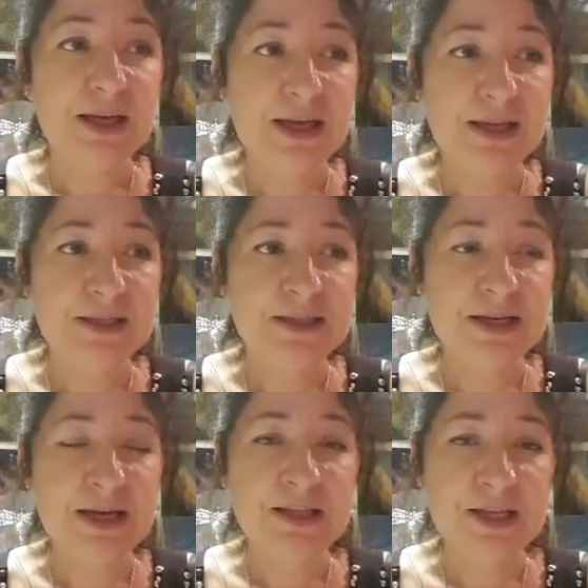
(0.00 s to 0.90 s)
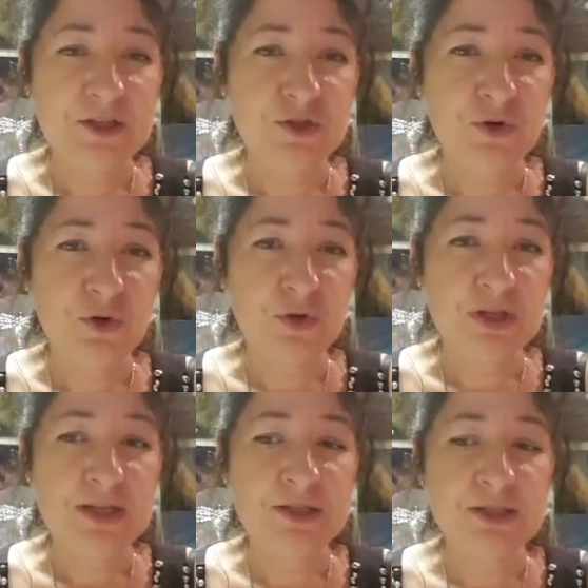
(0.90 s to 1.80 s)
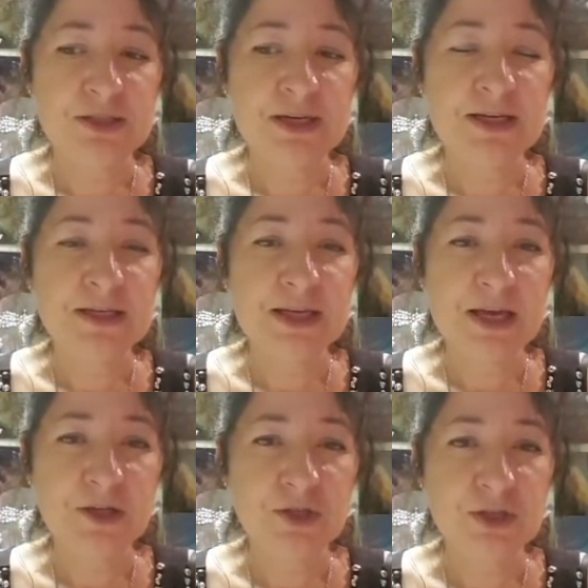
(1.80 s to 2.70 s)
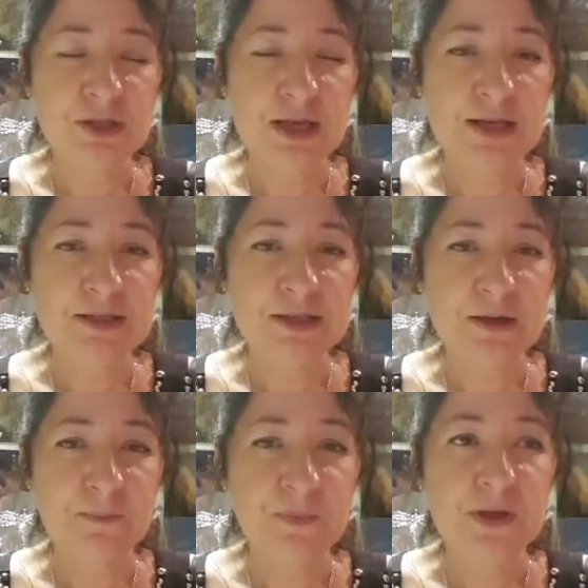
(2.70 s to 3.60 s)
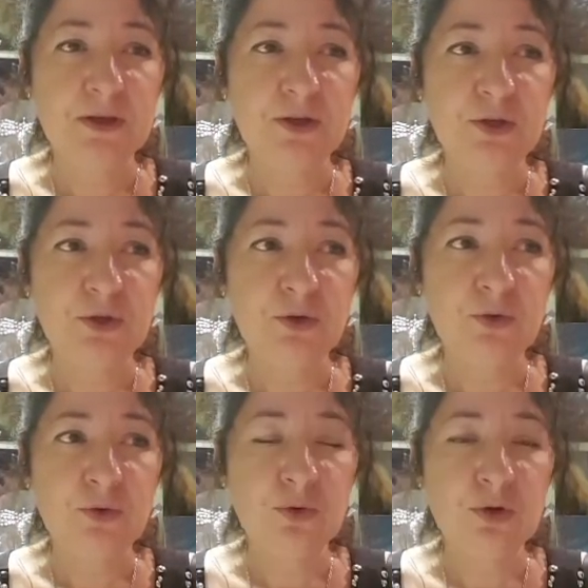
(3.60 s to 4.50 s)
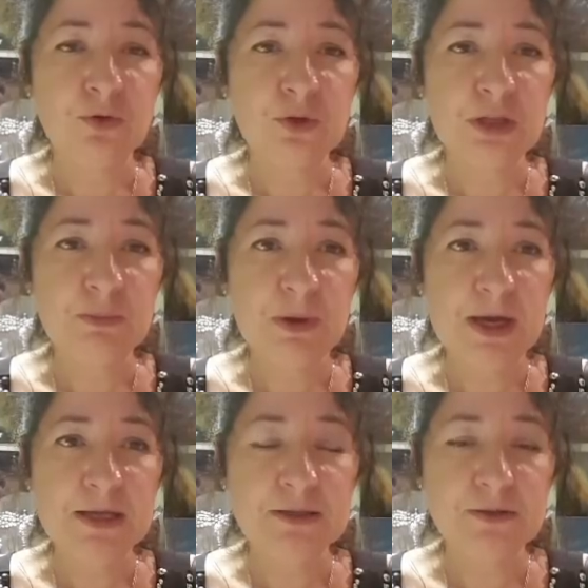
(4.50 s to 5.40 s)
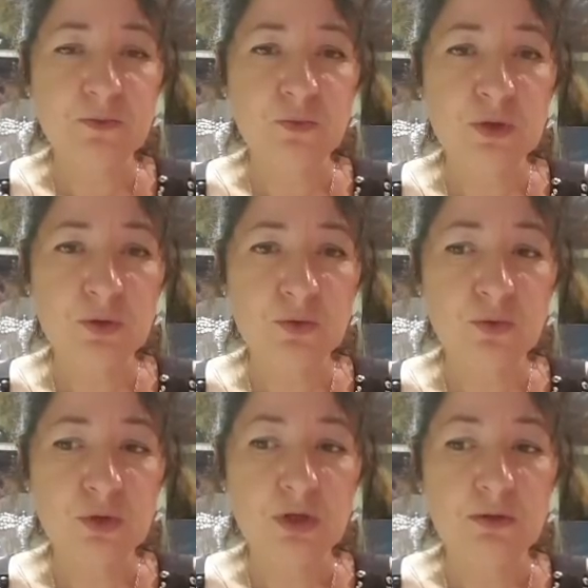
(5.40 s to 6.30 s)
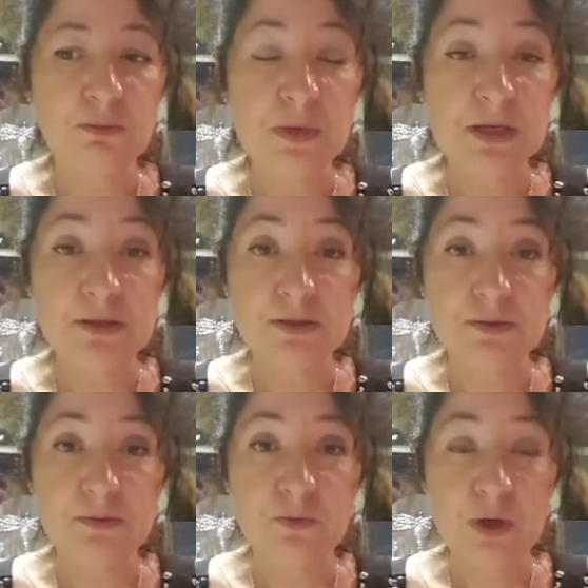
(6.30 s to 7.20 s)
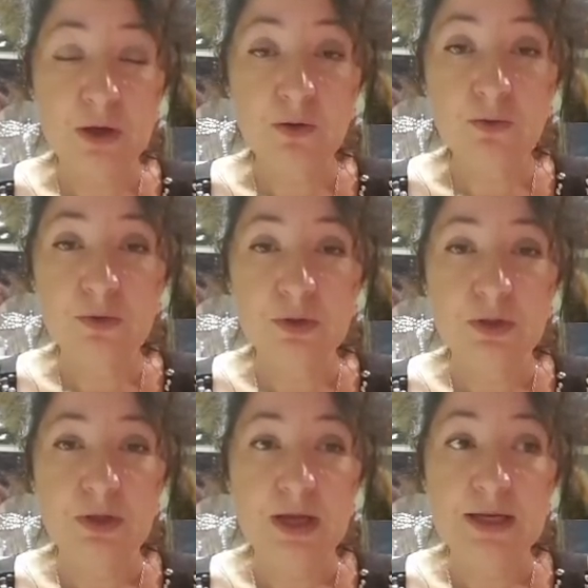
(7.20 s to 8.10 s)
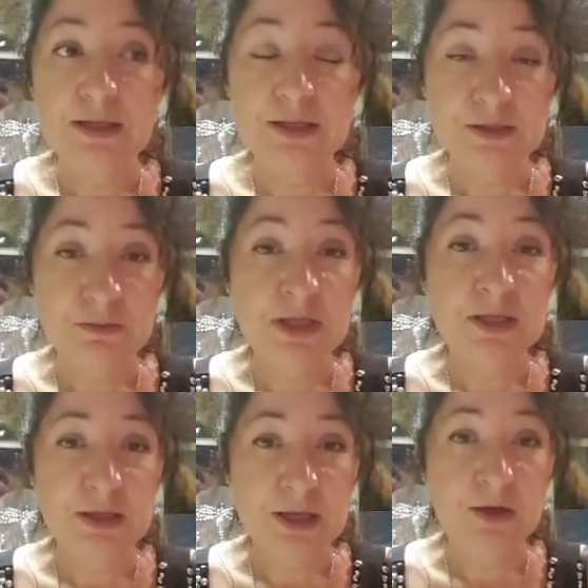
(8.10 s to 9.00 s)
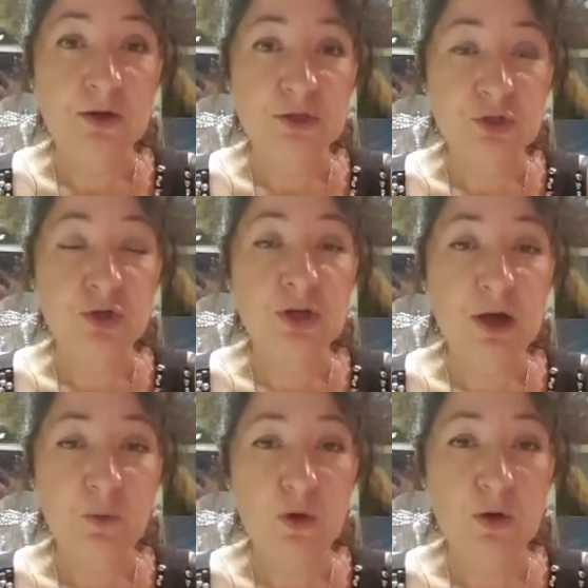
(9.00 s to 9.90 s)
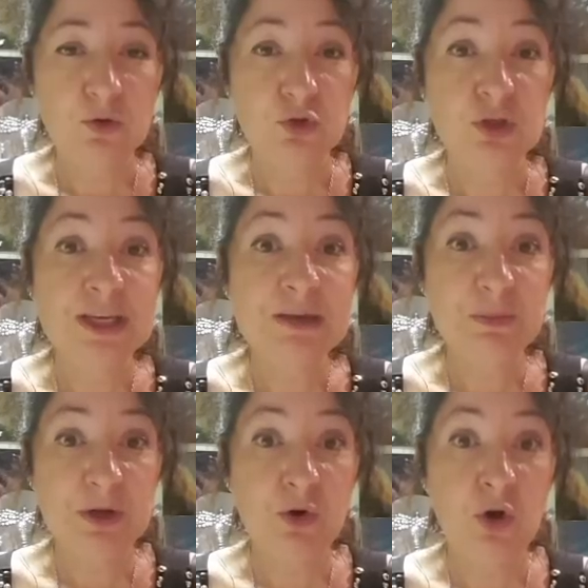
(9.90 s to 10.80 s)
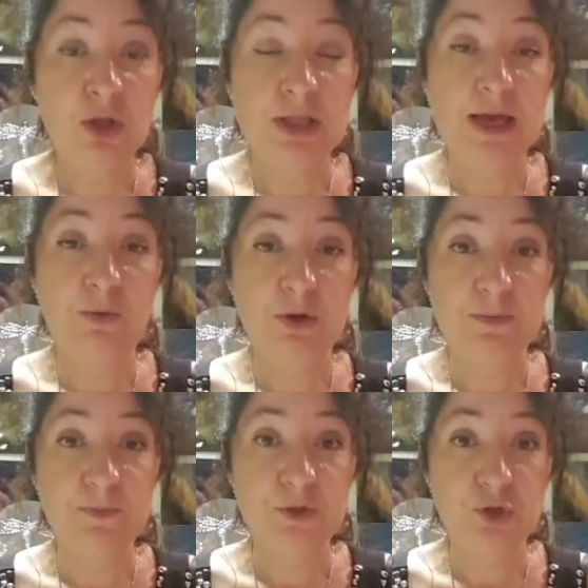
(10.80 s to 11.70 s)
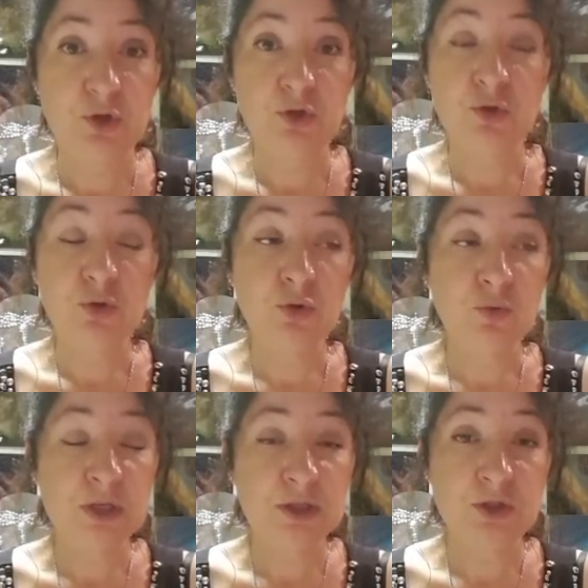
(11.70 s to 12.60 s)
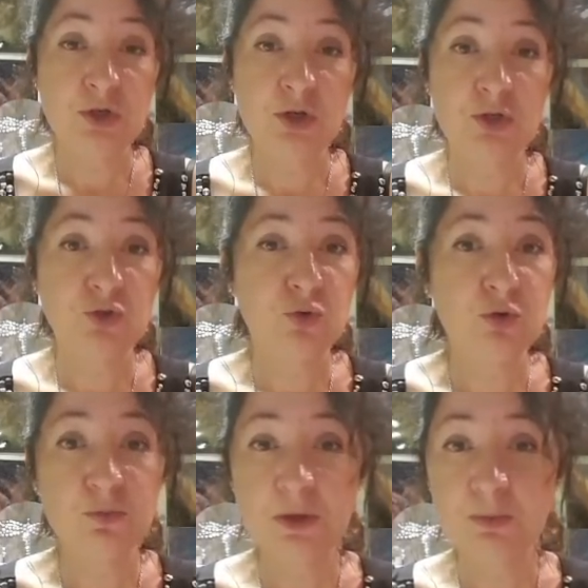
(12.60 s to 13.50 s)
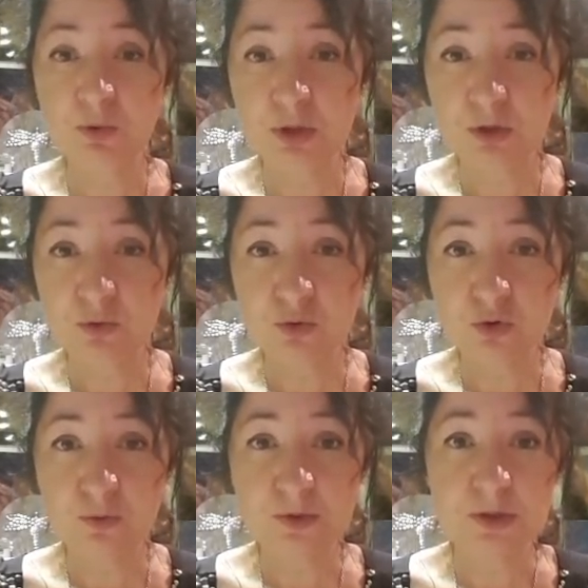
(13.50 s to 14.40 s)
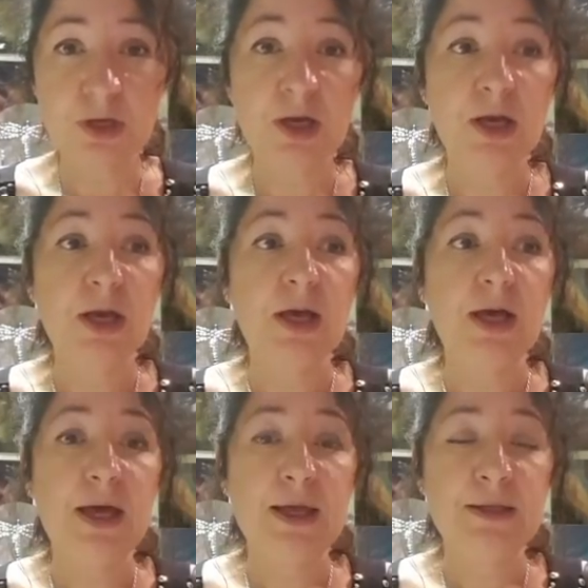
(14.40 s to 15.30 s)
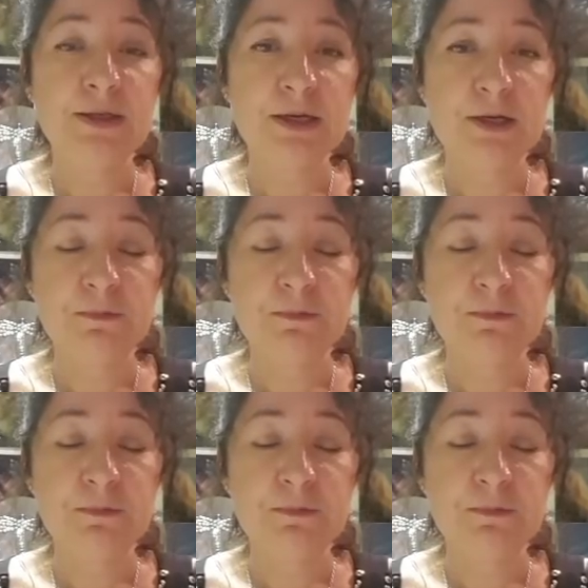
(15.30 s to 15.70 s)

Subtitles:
and that's not on. That's just an indication that your acrylic paints will mix well, and it doesn't mean that they're going to turn out well. So keep an eye on that one. So do your research, talk to people in the groups, and